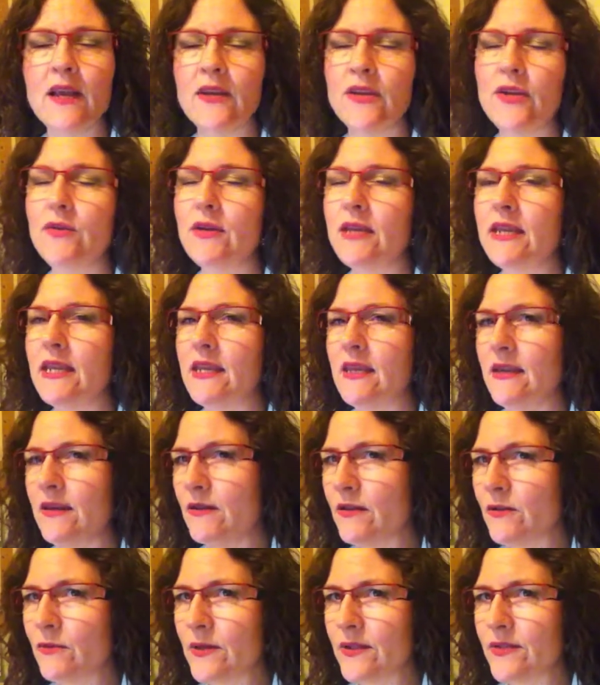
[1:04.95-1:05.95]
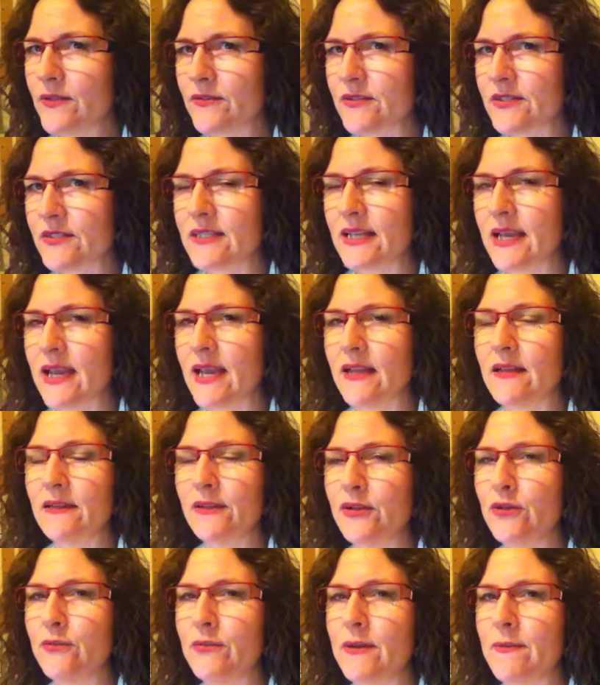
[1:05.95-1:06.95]
You can hear what they're saying a
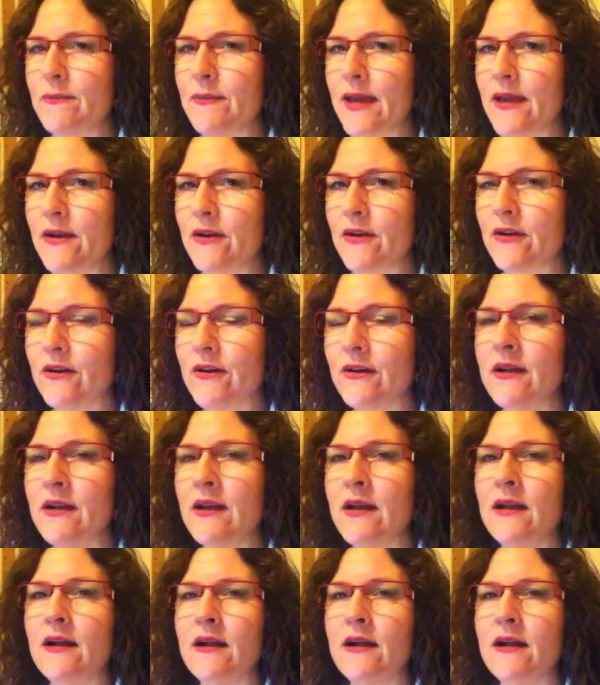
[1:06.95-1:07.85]
little bit better,